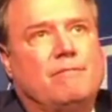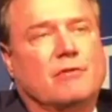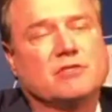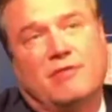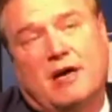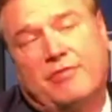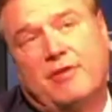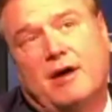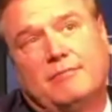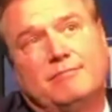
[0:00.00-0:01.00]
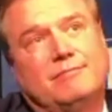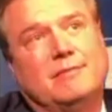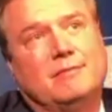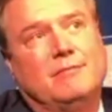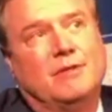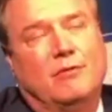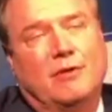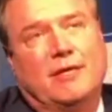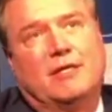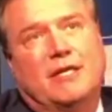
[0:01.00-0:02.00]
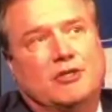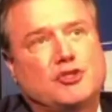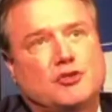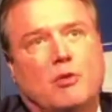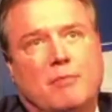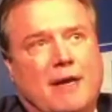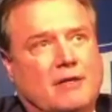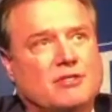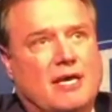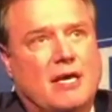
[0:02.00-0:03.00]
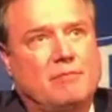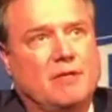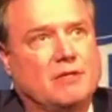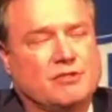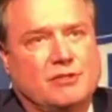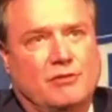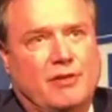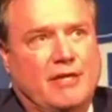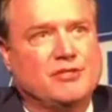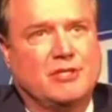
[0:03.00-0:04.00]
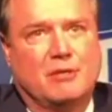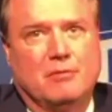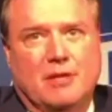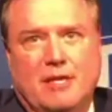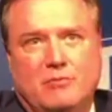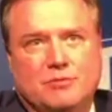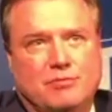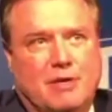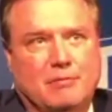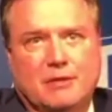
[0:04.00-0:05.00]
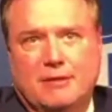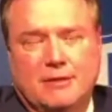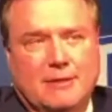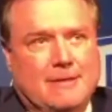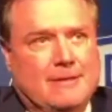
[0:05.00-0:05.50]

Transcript: first of all, I thought, you know, in a short amount of time, because, you know, the NCAA was probably,